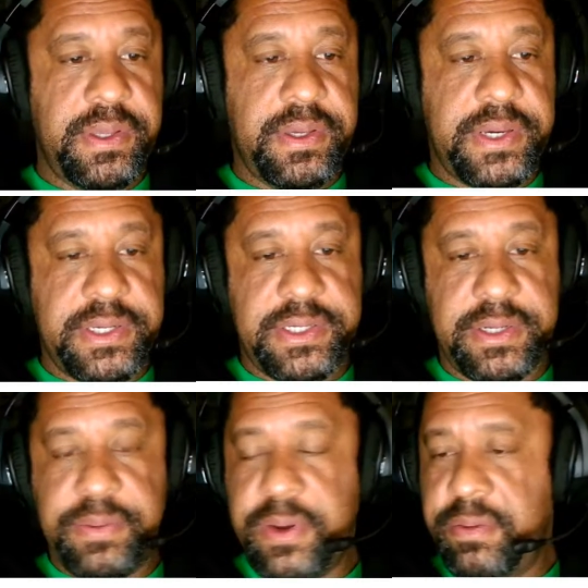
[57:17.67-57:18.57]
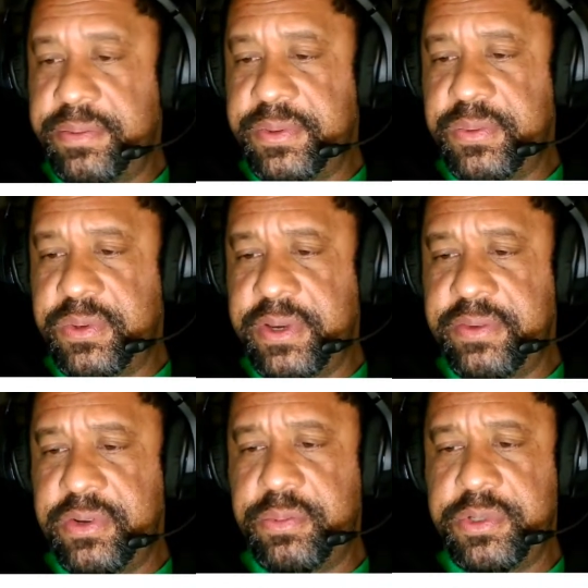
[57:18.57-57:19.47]
Yes, I probably will have
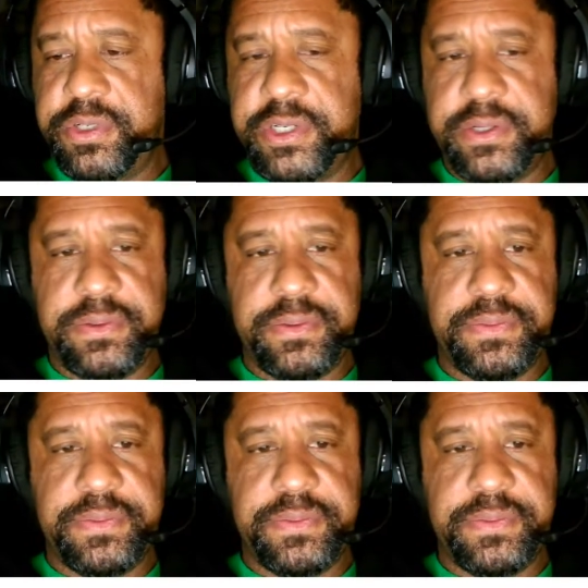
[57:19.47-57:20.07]
an open channel.